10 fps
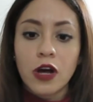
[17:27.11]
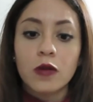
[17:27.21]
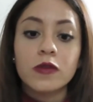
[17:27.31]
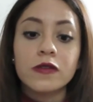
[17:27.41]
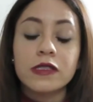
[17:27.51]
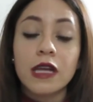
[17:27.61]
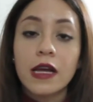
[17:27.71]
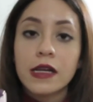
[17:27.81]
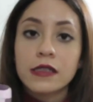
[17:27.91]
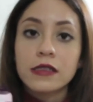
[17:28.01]
almost
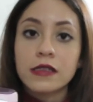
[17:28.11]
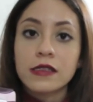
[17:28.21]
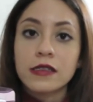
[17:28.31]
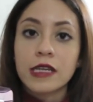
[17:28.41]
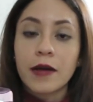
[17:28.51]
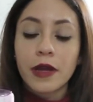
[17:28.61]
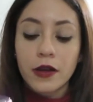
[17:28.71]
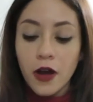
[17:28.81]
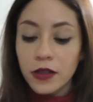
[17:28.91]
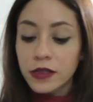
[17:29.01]
since the time I
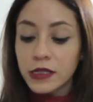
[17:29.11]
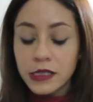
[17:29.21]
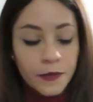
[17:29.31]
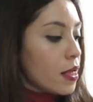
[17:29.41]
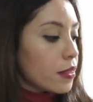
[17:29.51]
got this.